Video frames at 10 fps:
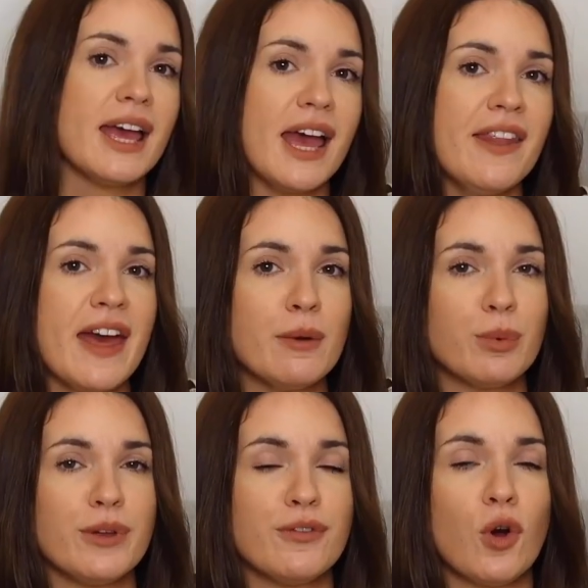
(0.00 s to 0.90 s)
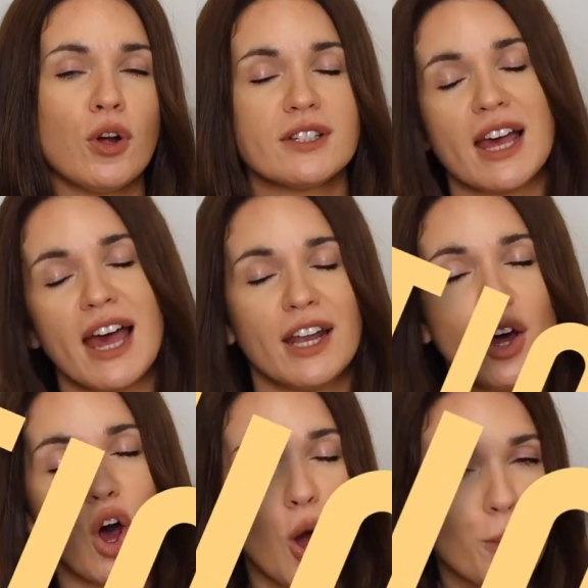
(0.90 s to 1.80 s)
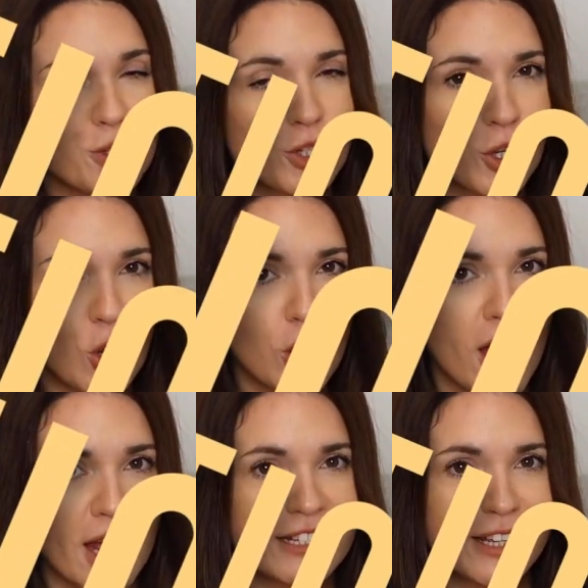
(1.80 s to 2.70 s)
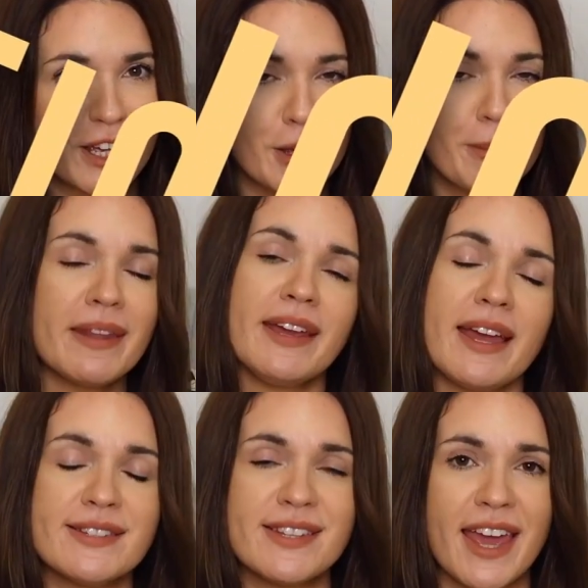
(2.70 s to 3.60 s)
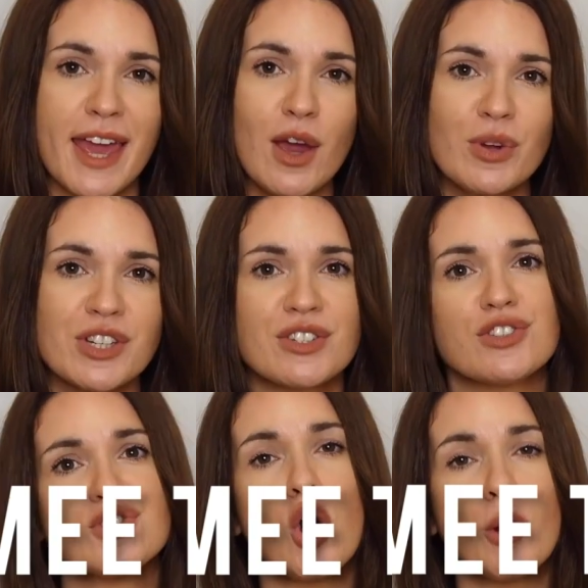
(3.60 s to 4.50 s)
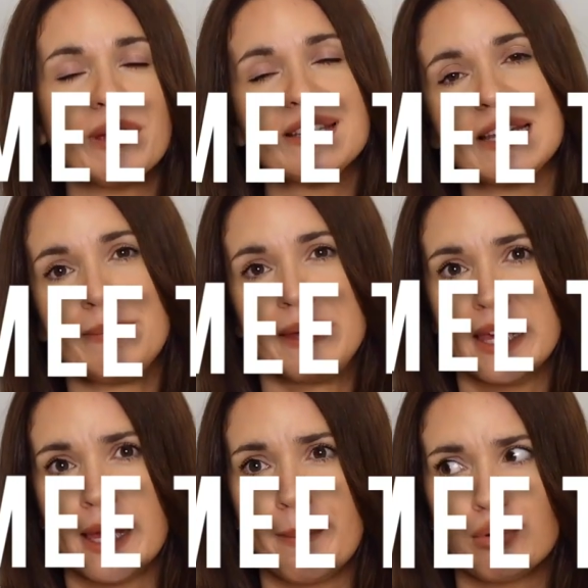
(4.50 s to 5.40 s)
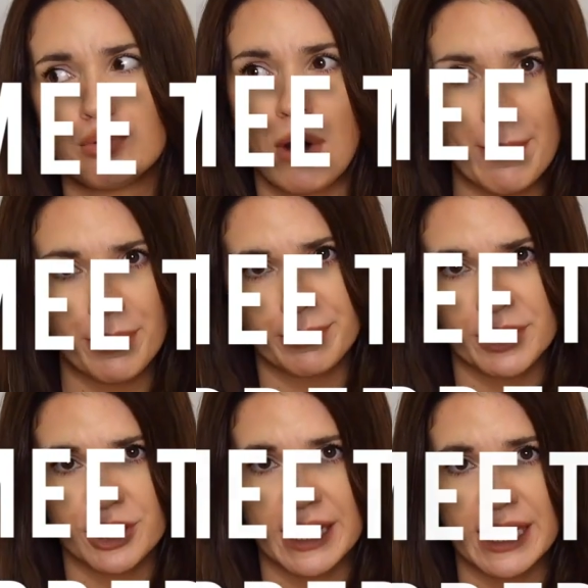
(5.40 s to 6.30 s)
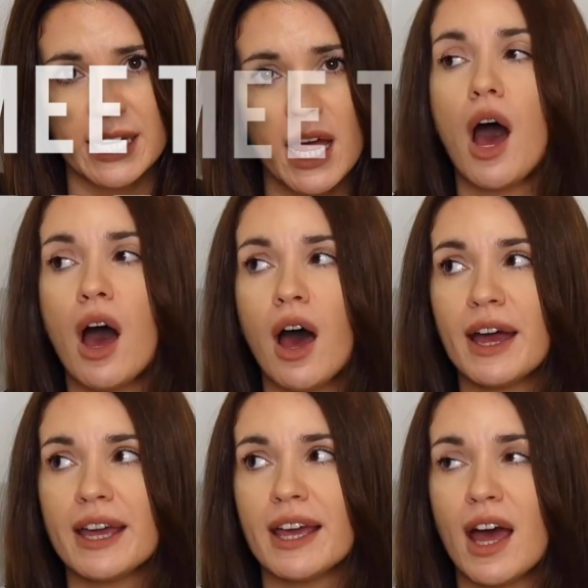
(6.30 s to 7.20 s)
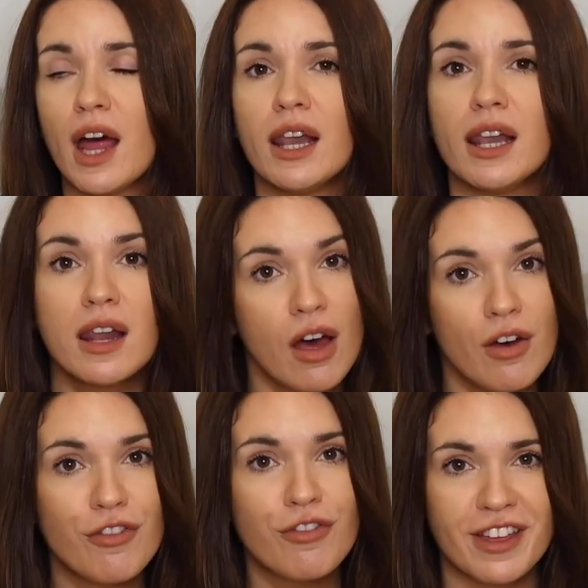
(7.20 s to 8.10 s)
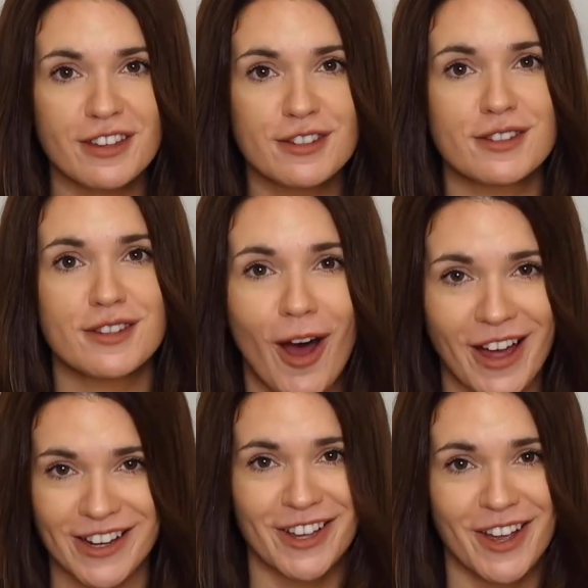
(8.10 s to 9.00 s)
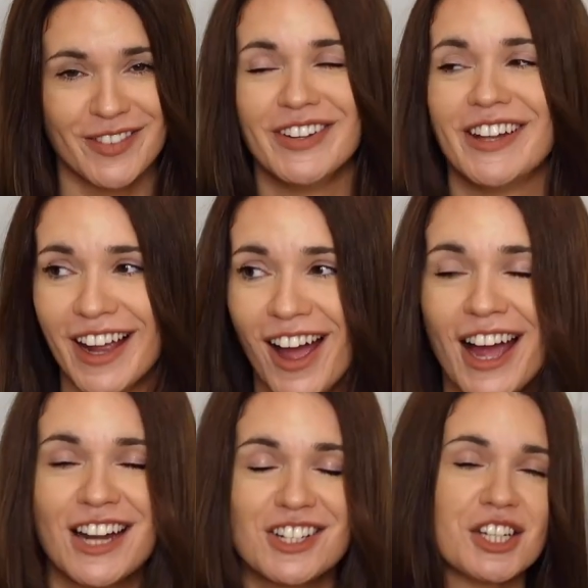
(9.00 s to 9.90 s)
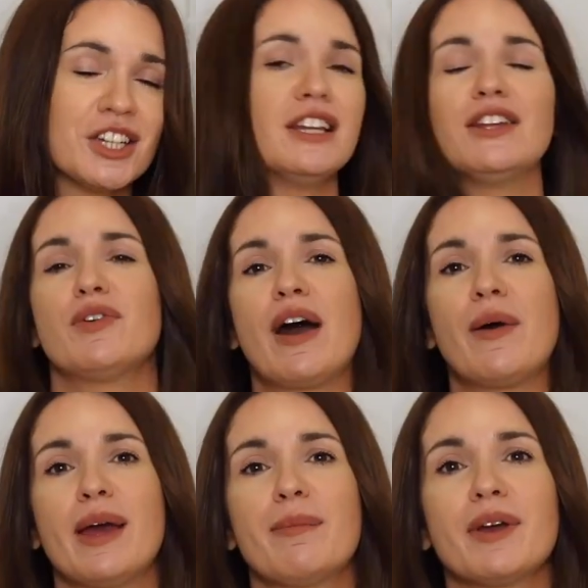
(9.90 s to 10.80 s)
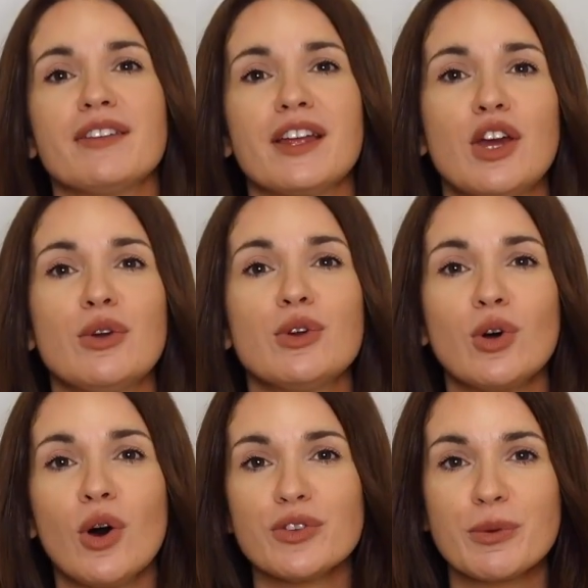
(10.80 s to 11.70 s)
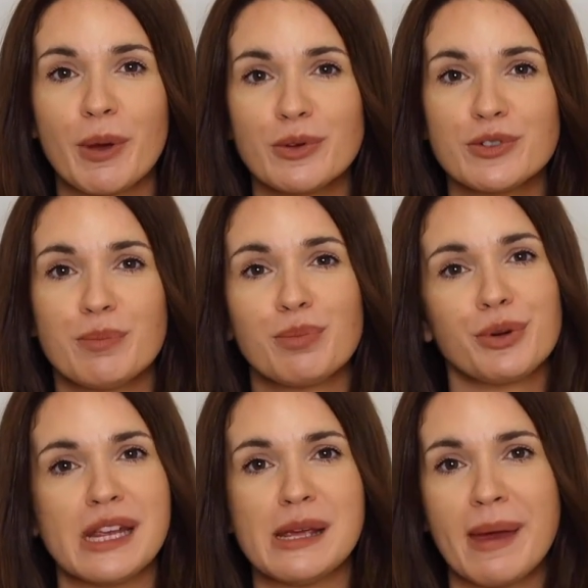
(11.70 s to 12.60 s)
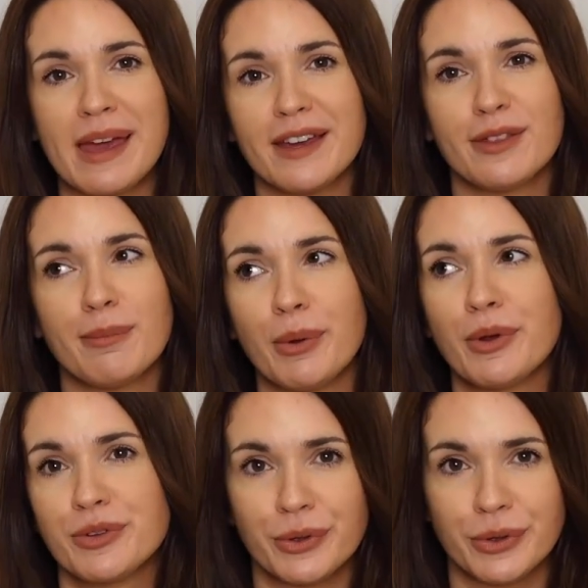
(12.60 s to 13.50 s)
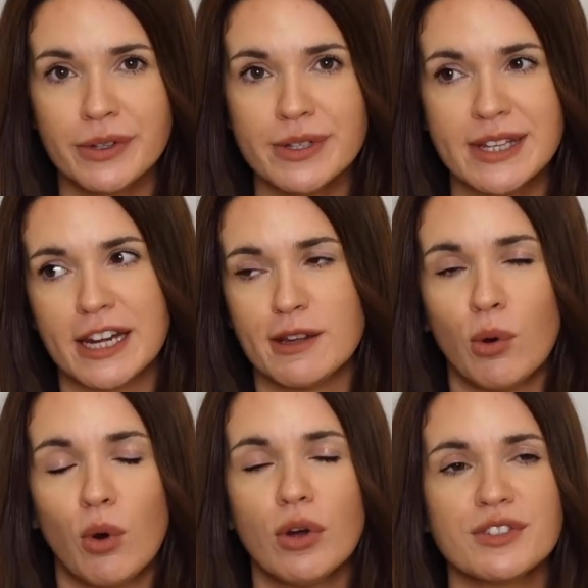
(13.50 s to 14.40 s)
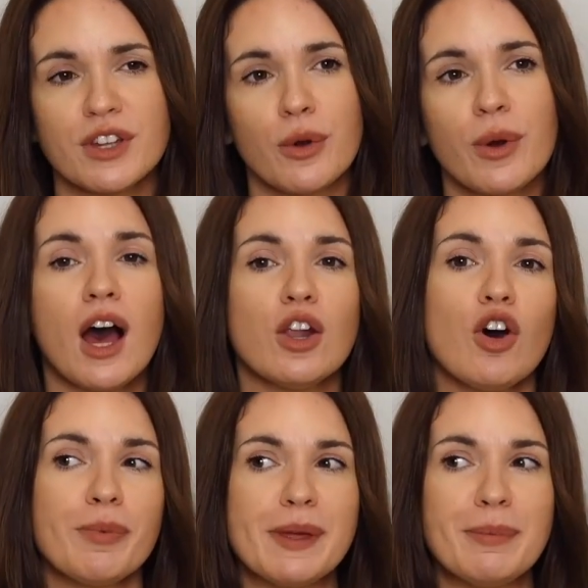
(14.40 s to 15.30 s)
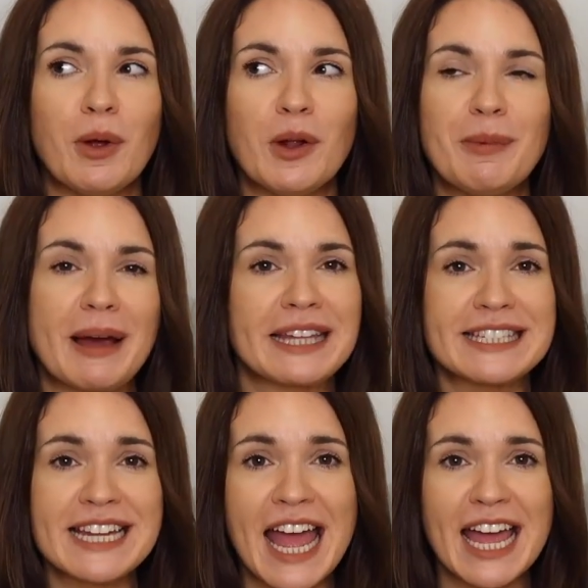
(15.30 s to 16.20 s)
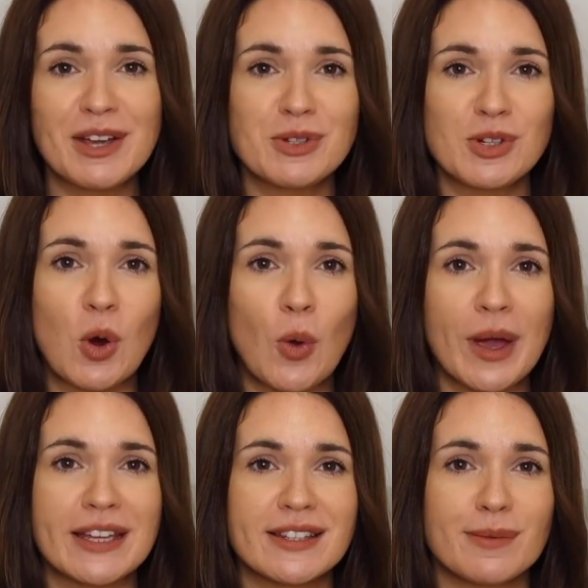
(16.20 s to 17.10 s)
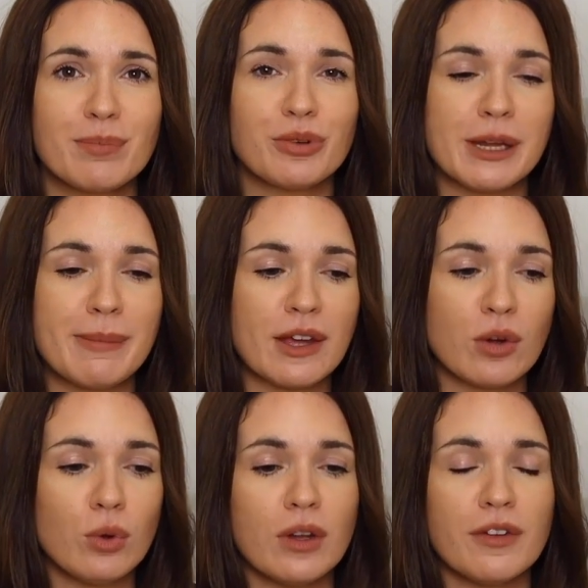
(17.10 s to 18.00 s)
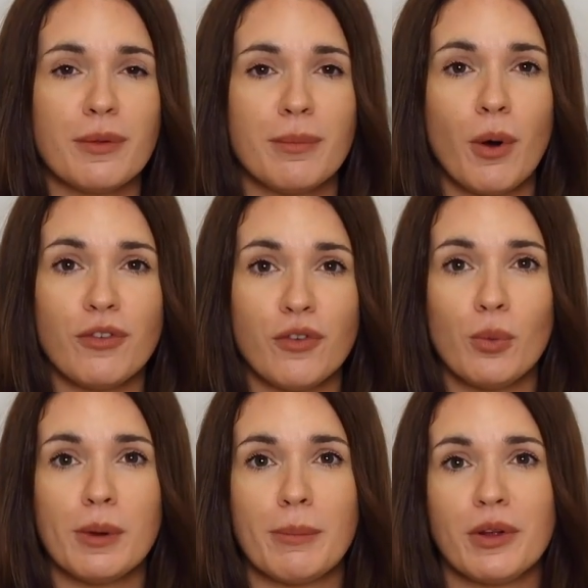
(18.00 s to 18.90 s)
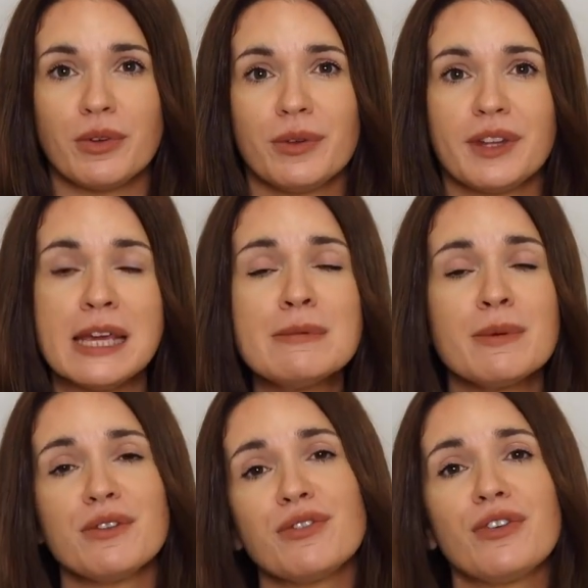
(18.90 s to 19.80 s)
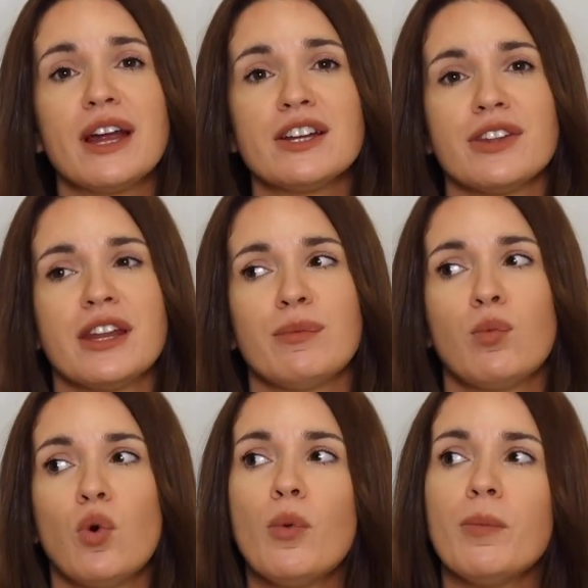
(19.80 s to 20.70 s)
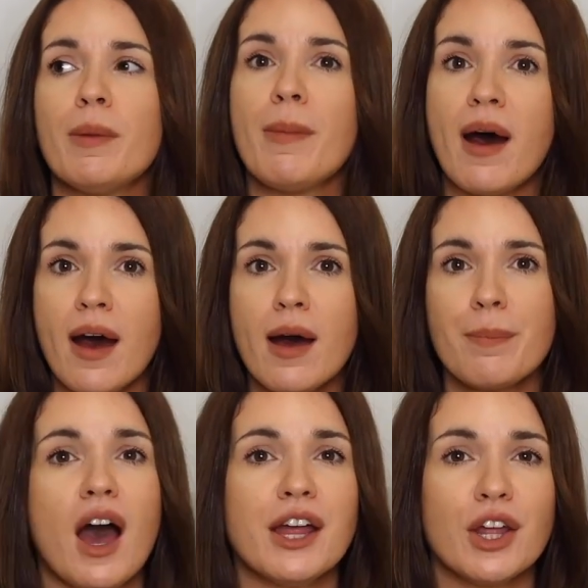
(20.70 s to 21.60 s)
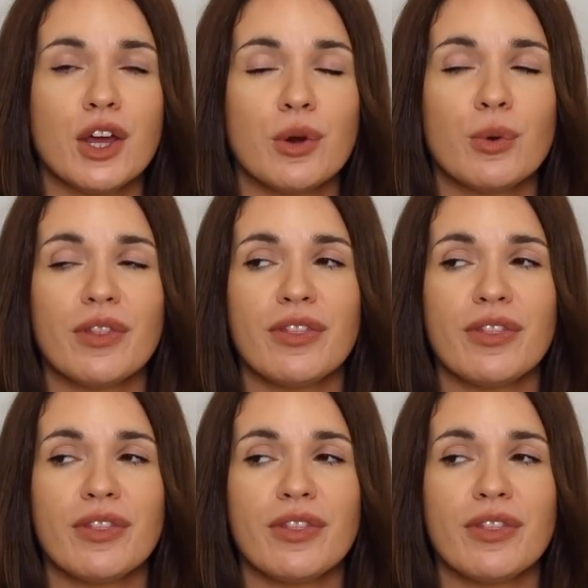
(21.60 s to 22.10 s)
And then we've got an optional item at the end here, which is a TOMMEE TIPPEE prep machine. I love this item. Like, I actually couldn't live without it because I know you're not supposed to pre-make the bottles anymore. So a lot of people back in the day would always pre-make all of the formula bottles, keep them in the fridge and then warm them up. I know